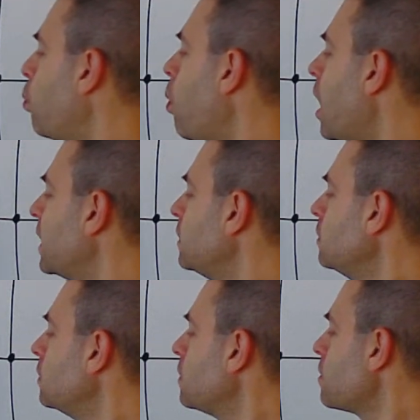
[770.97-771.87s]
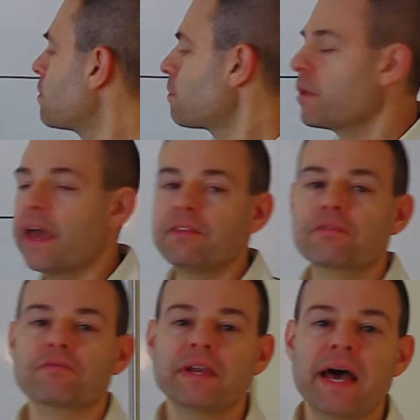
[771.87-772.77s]
1 and
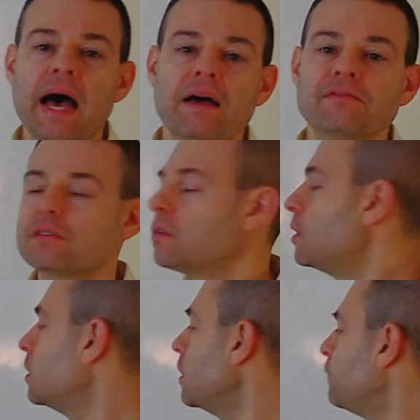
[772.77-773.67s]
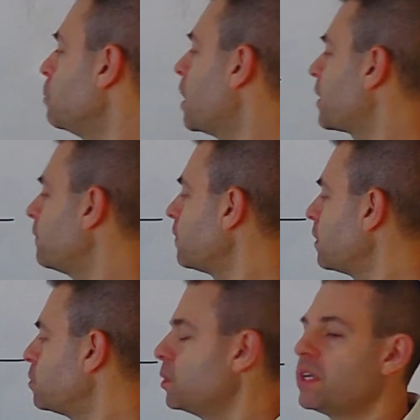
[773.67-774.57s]
3 halves. If you want to convert it
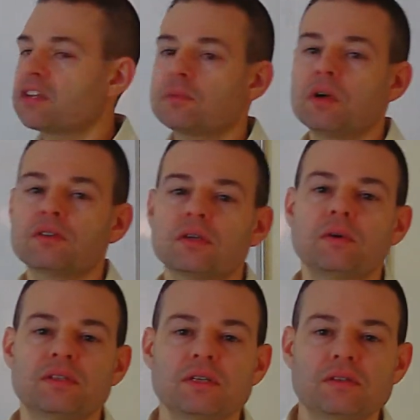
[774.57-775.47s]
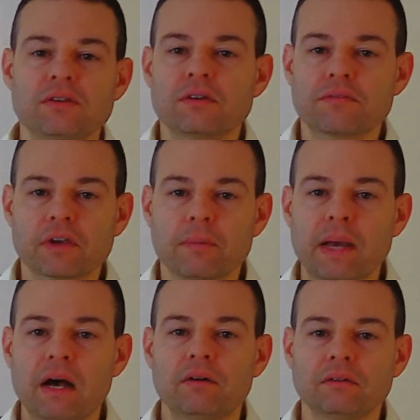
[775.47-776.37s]
to a decimal so it's easier to think
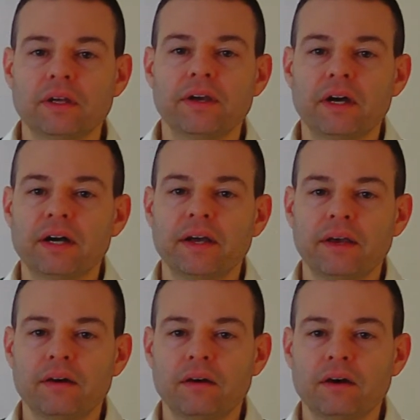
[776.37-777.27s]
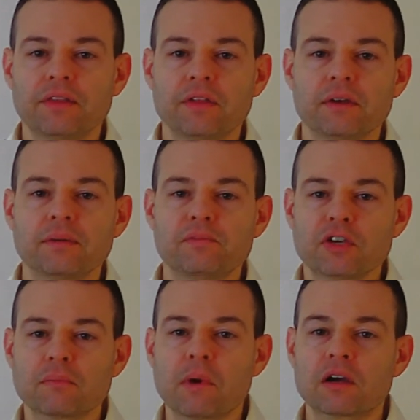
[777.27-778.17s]
about on the
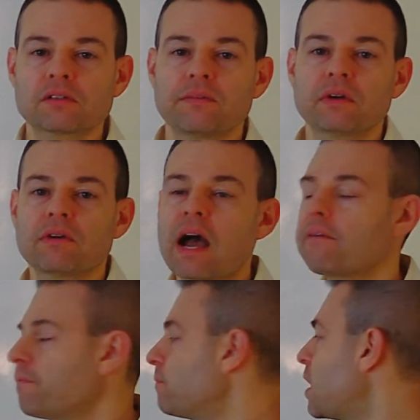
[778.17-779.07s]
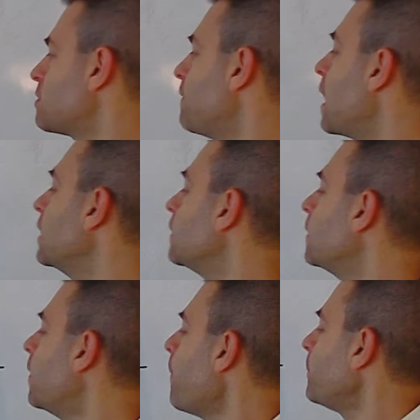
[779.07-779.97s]
tick marks of a graph, that's fine.
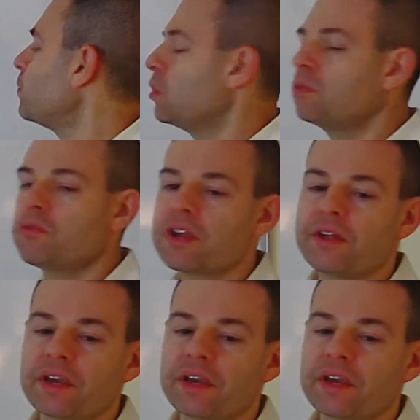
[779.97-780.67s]
You can do that on a